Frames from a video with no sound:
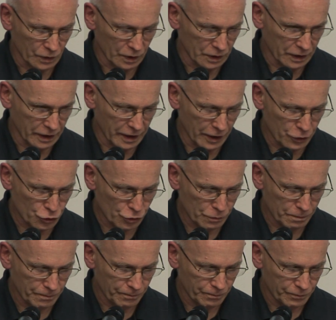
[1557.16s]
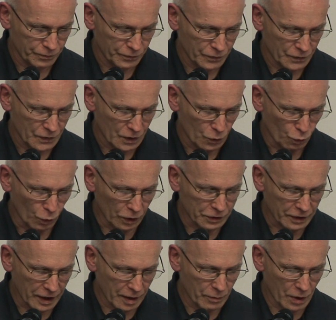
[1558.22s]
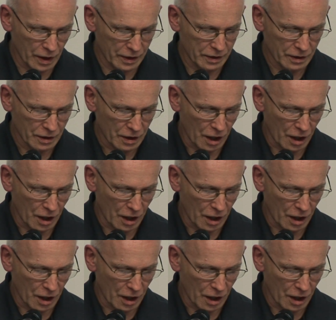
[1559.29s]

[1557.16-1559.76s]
negation. What am I